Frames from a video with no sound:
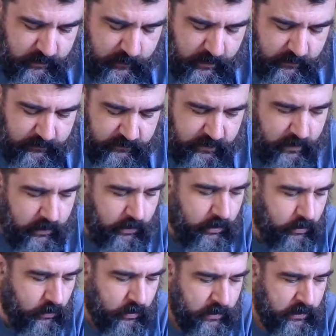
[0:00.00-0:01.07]
I mean,
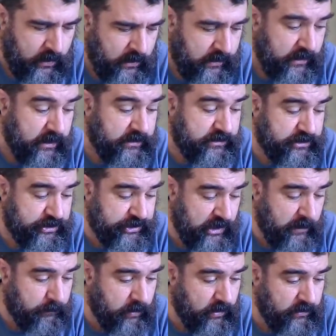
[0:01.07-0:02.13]
Sendico is
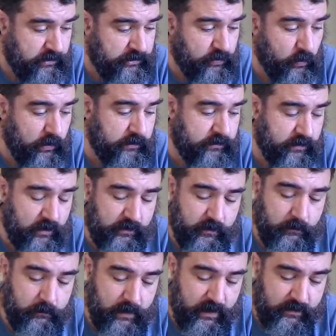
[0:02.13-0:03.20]
cheap, the choice is
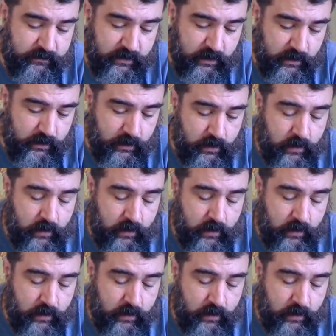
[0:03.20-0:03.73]
amazing,